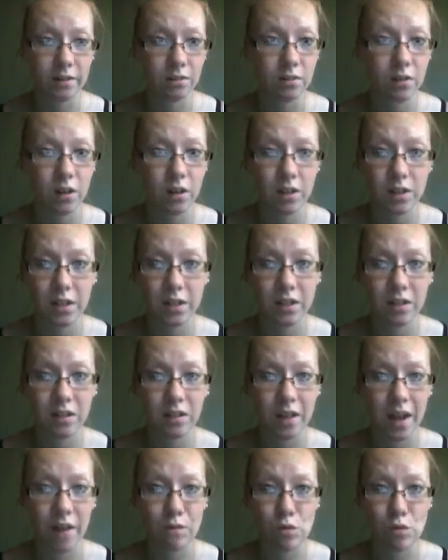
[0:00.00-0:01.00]
er,
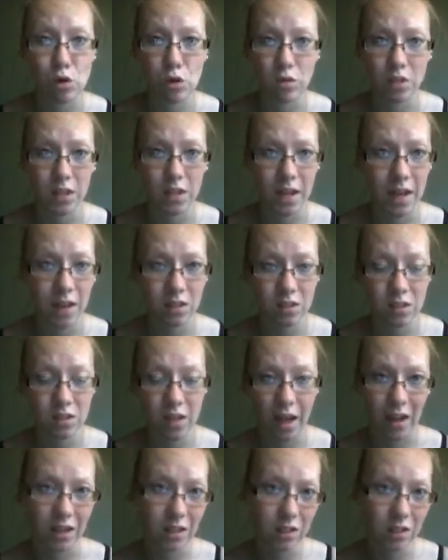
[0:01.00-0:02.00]
they have no tags
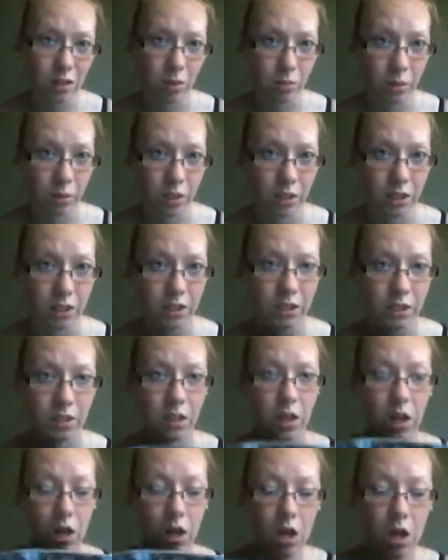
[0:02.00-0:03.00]
added apparently.
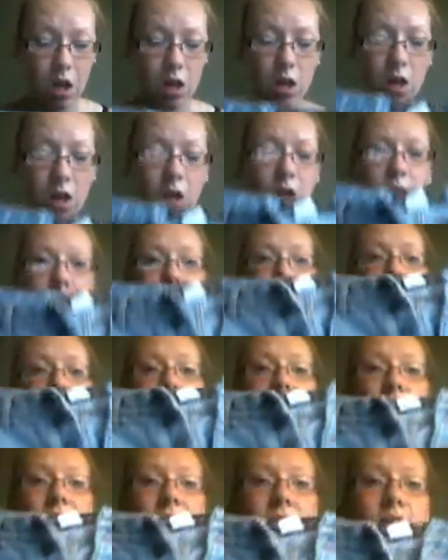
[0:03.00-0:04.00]
Um,
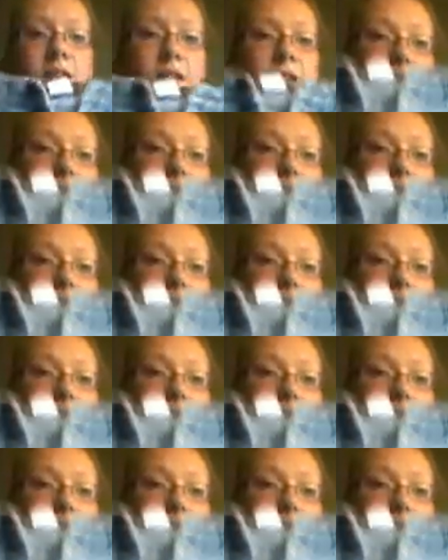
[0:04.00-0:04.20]
so I got